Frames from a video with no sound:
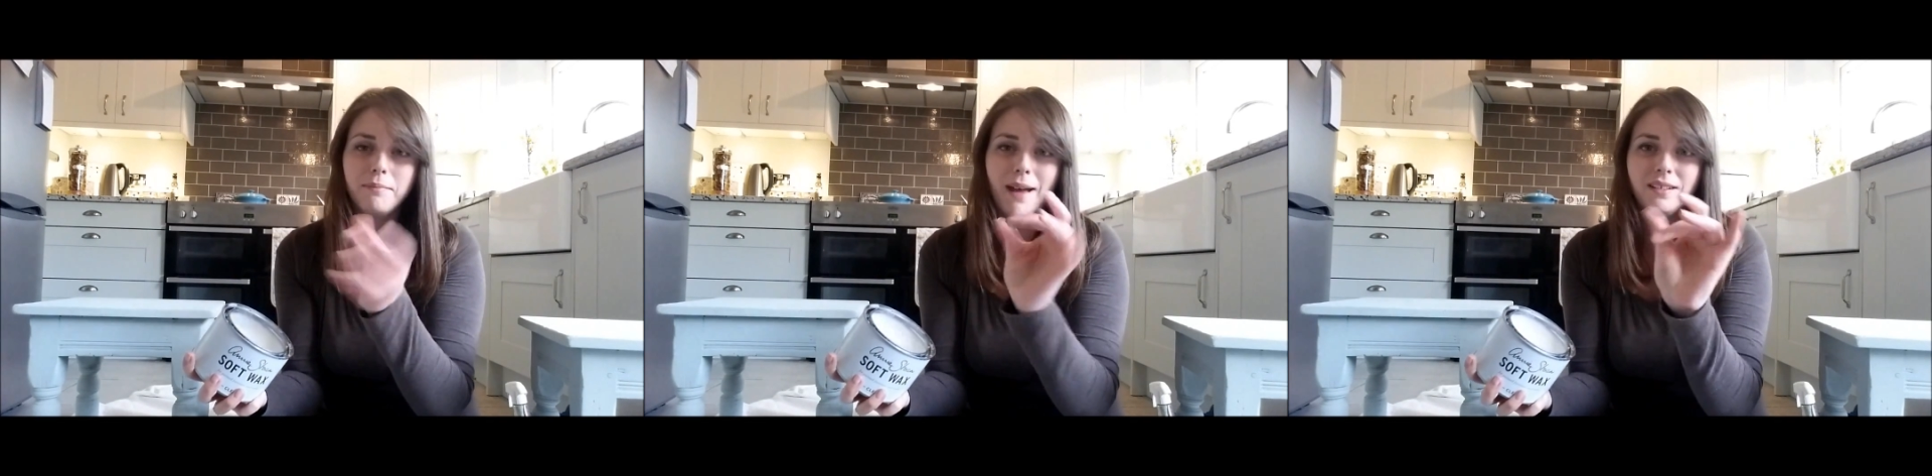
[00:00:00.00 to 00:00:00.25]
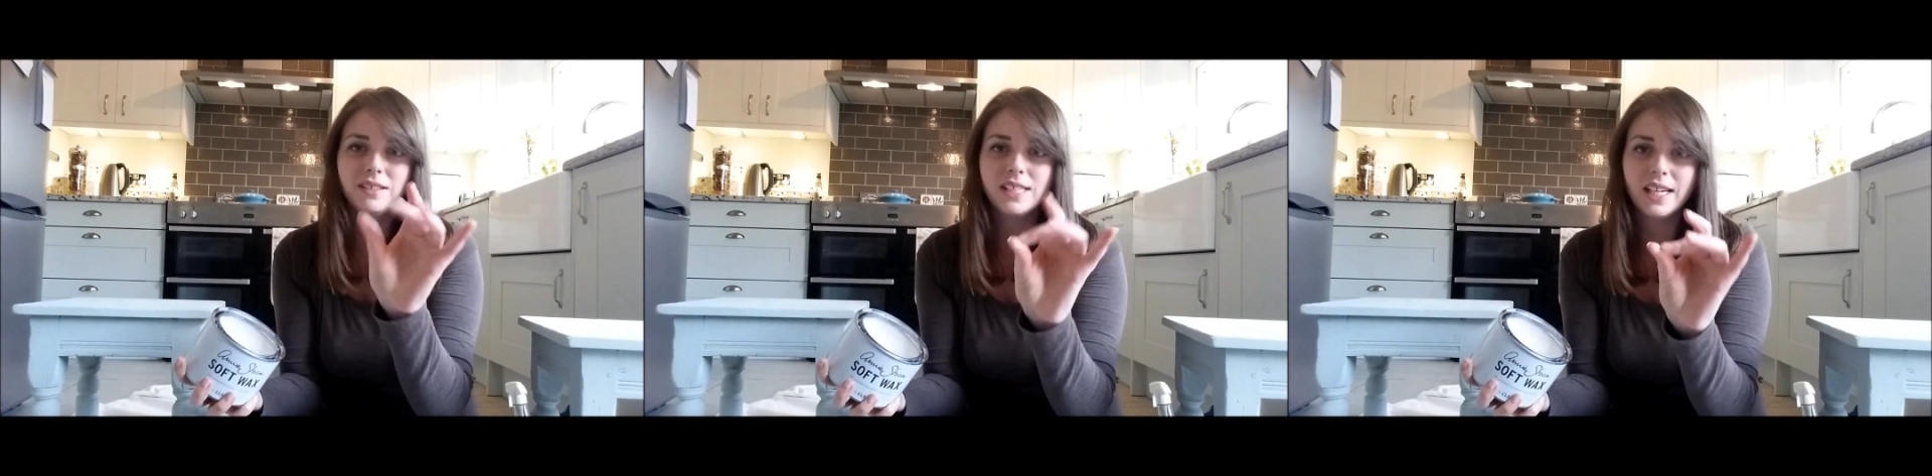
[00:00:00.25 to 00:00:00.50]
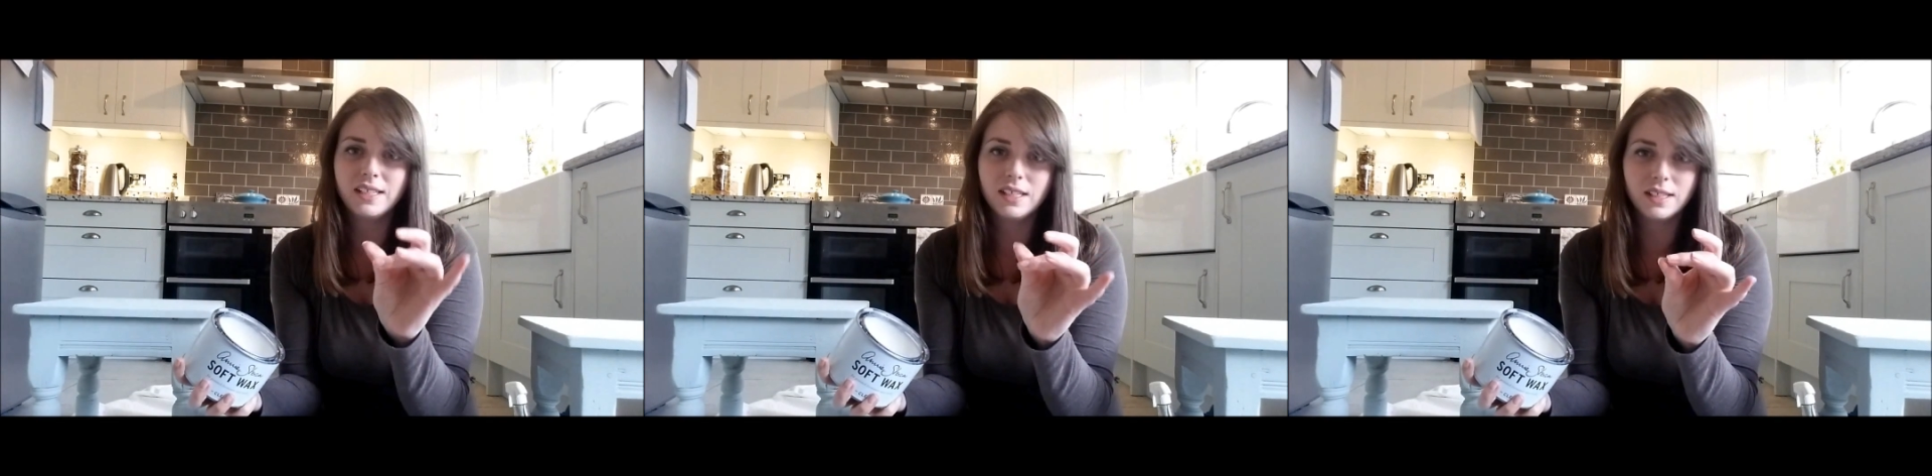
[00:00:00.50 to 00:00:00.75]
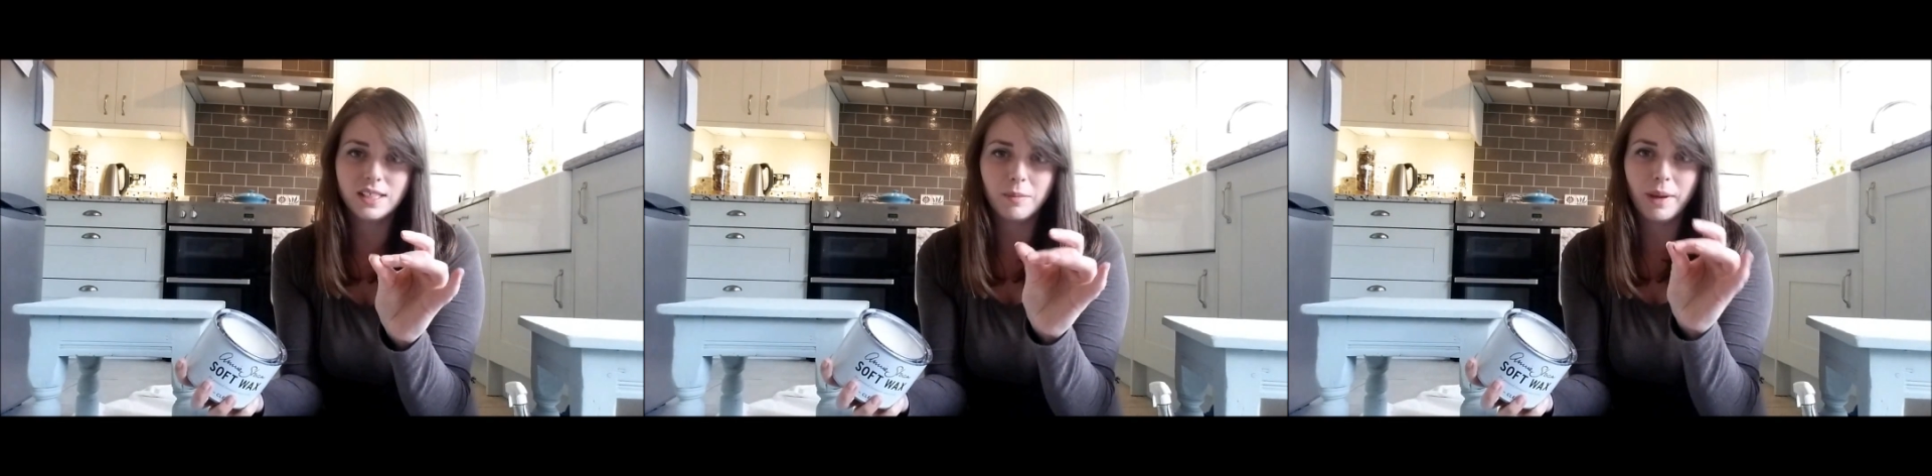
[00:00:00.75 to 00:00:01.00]
melted,
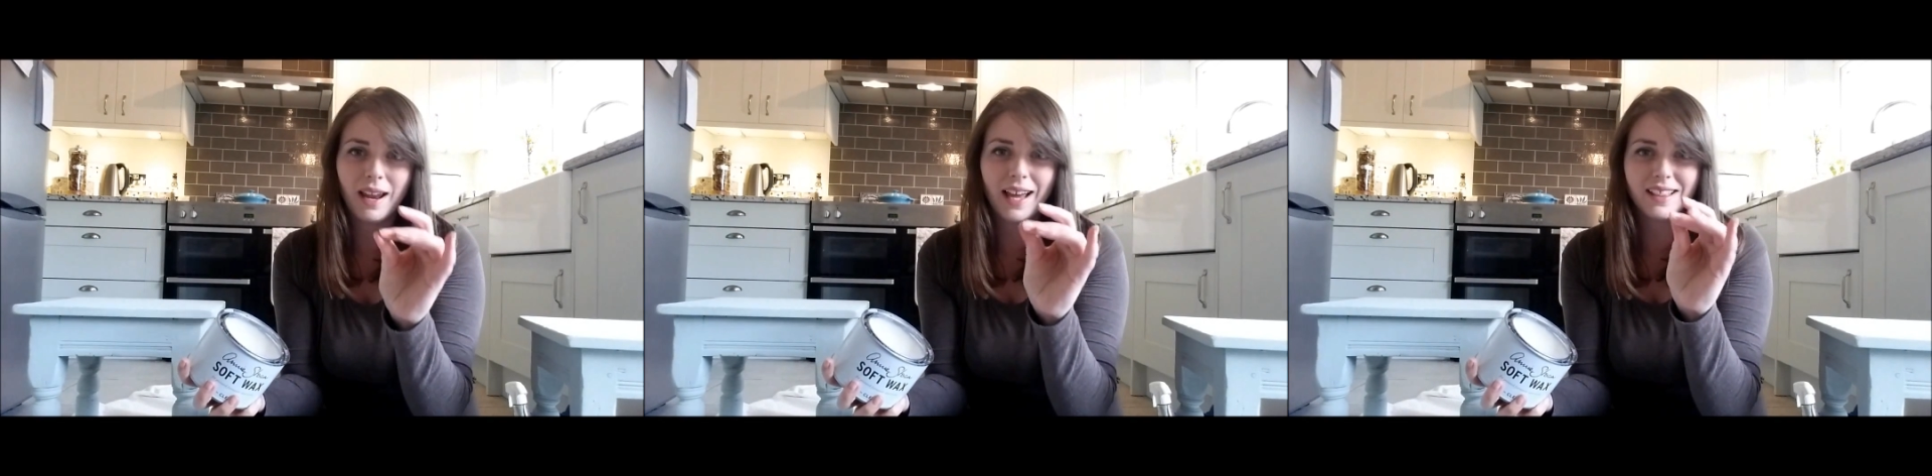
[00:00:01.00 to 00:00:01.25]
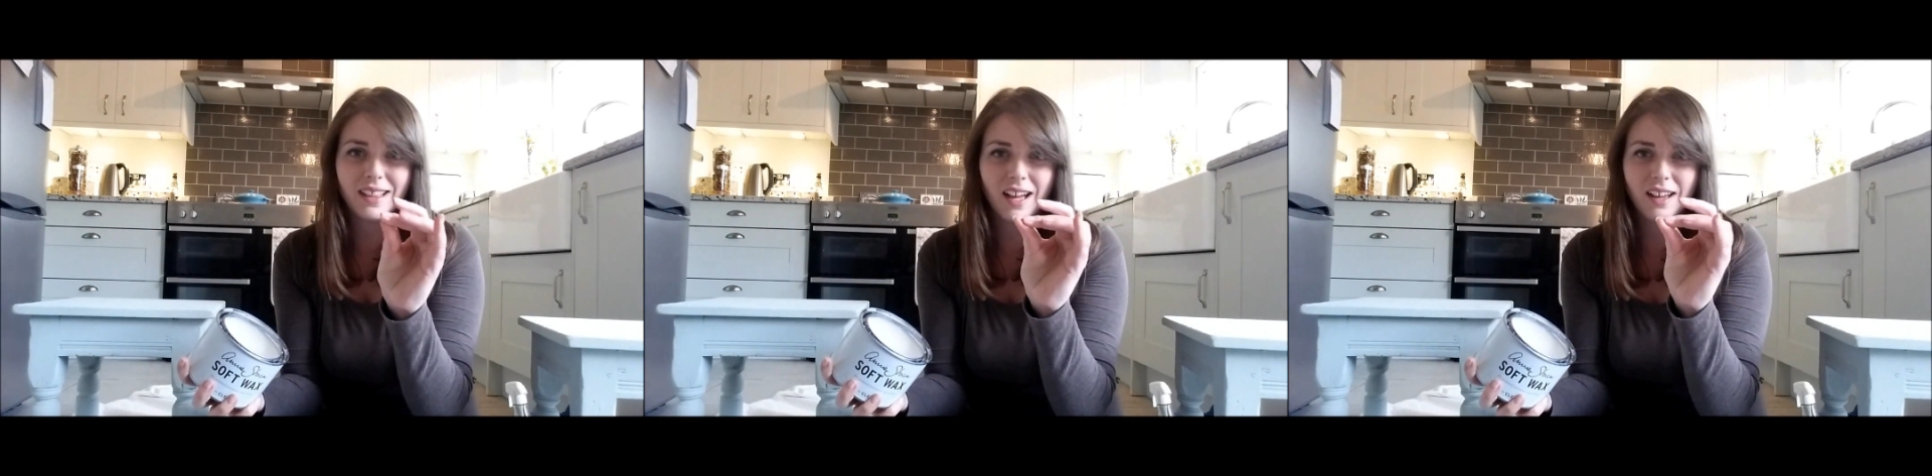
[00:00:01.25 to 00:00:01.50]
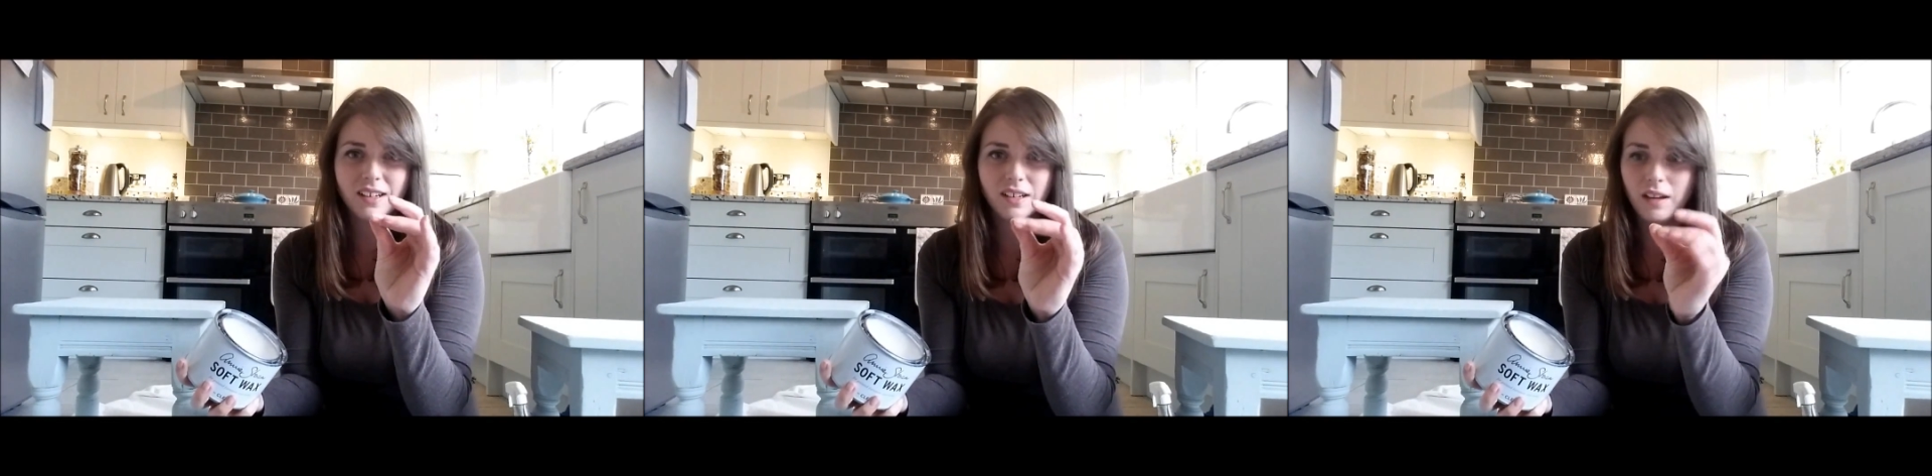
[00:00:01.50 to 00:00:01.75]
it's a bit like that,